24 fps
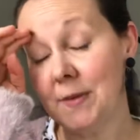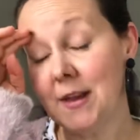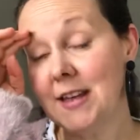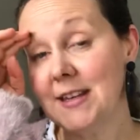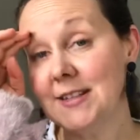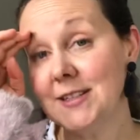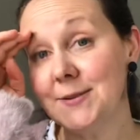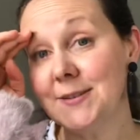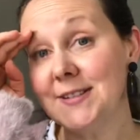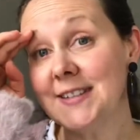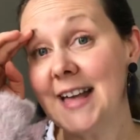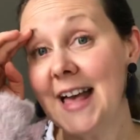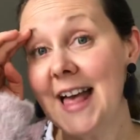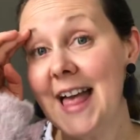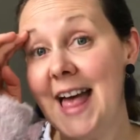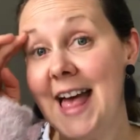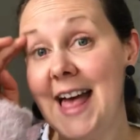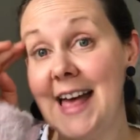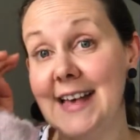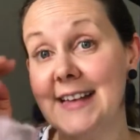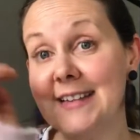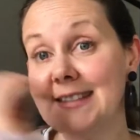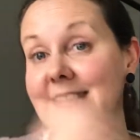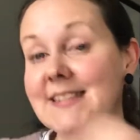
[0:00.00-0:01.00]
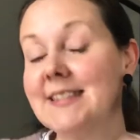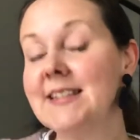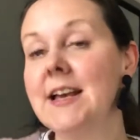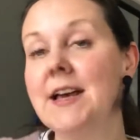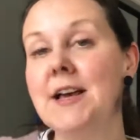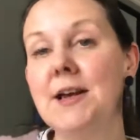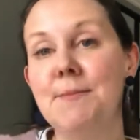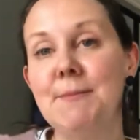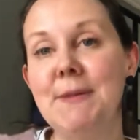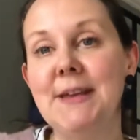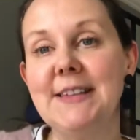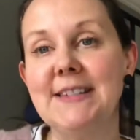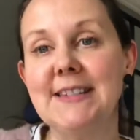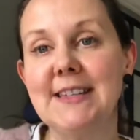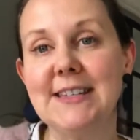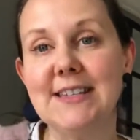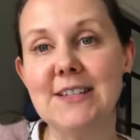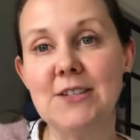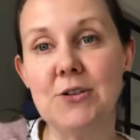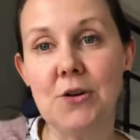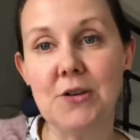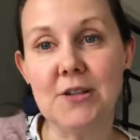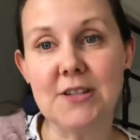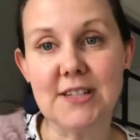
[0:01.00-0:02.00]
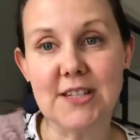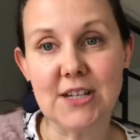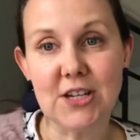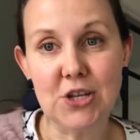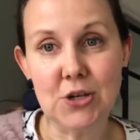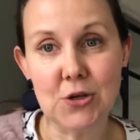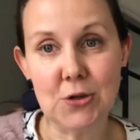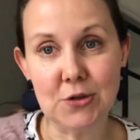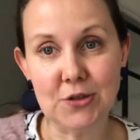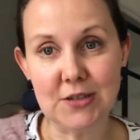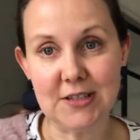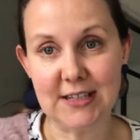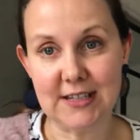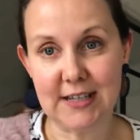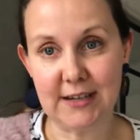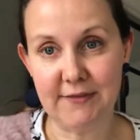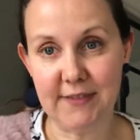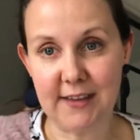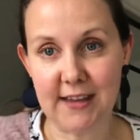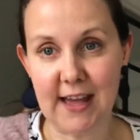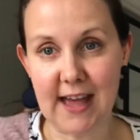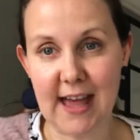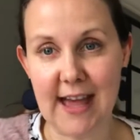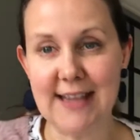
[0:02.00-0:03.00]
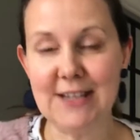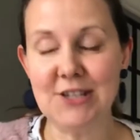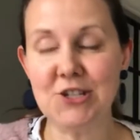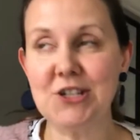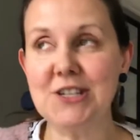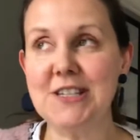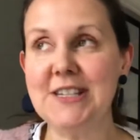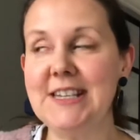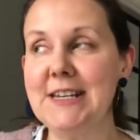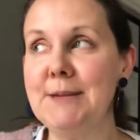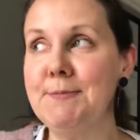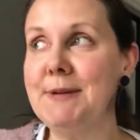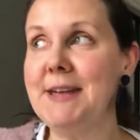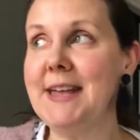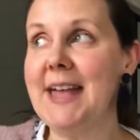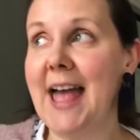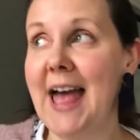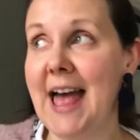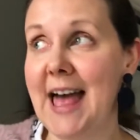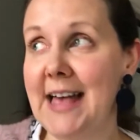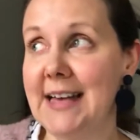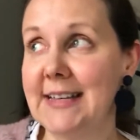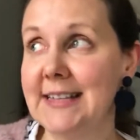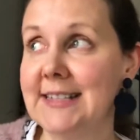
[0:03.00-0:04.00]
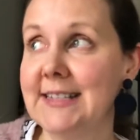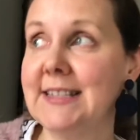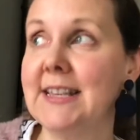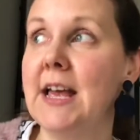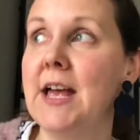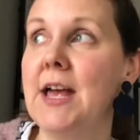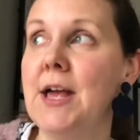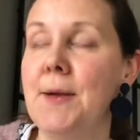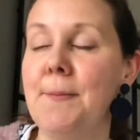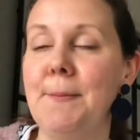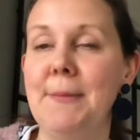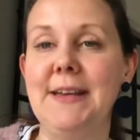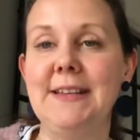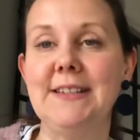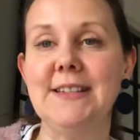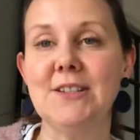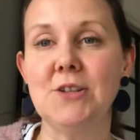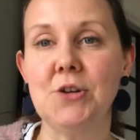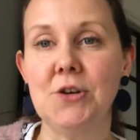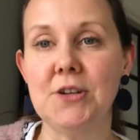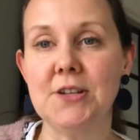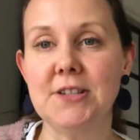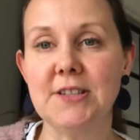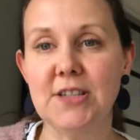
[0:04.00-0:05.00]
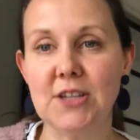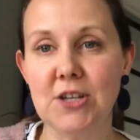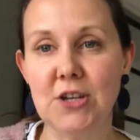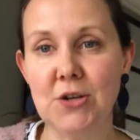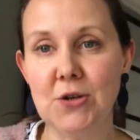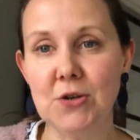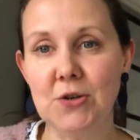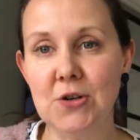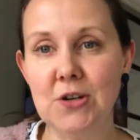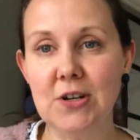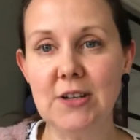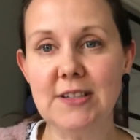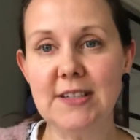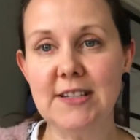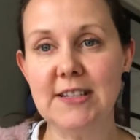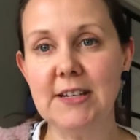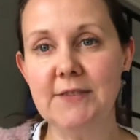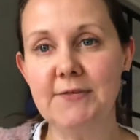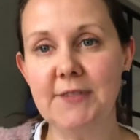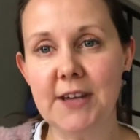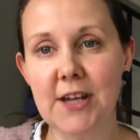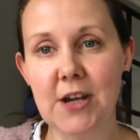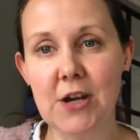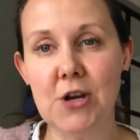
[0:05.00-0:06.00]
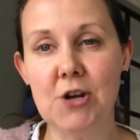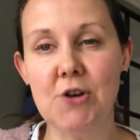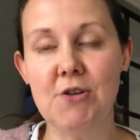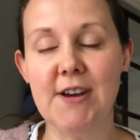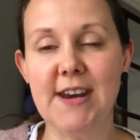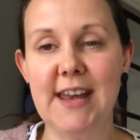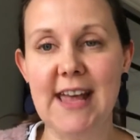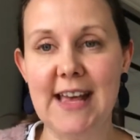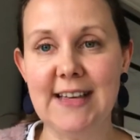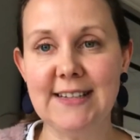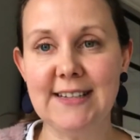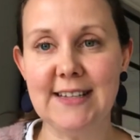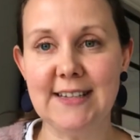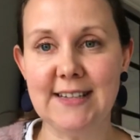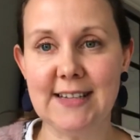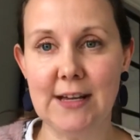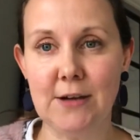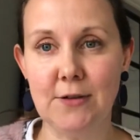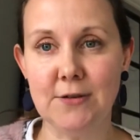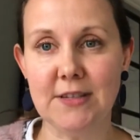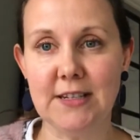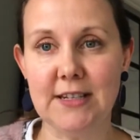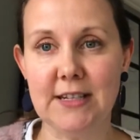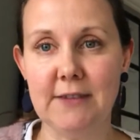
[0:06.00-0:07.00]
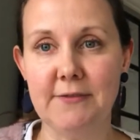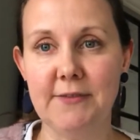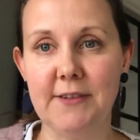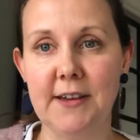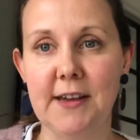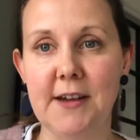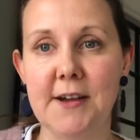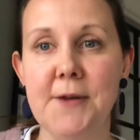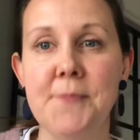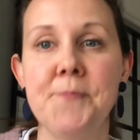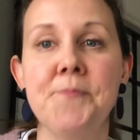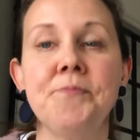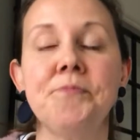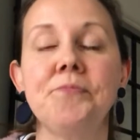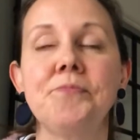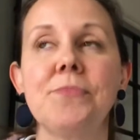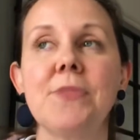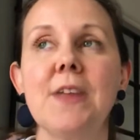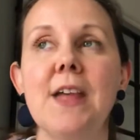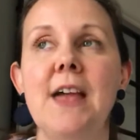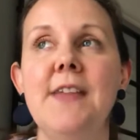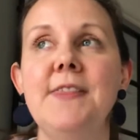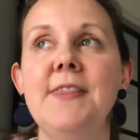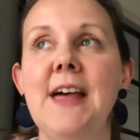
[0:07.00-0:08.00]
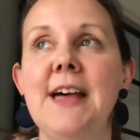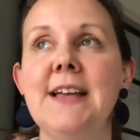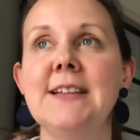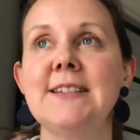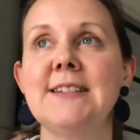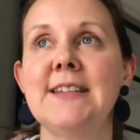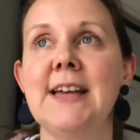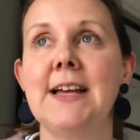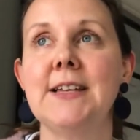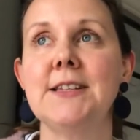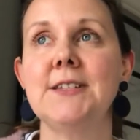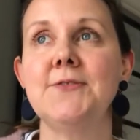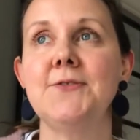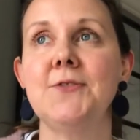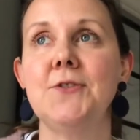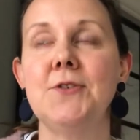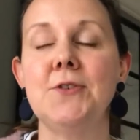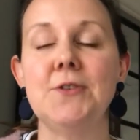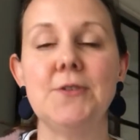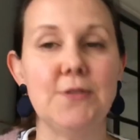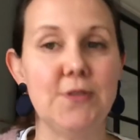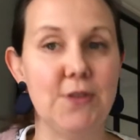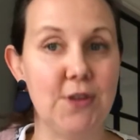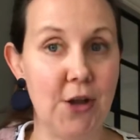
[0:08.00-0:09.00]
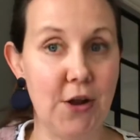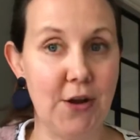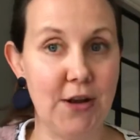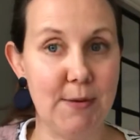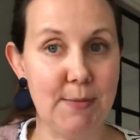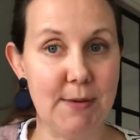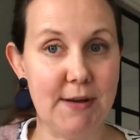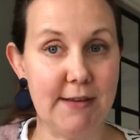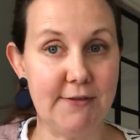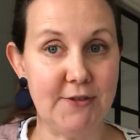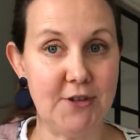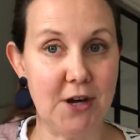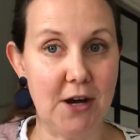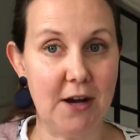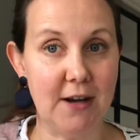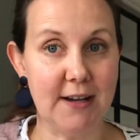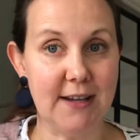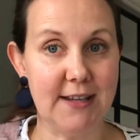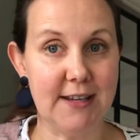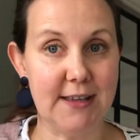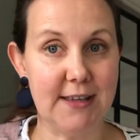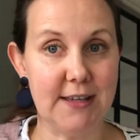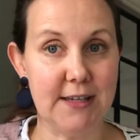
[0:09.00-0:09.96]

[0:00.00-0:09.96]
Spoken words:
So it's that S means that it's got a secure certificate. HTTPS means it's got a secure certificate, or an SSL certificate, and that stands for, the only bit of jargon in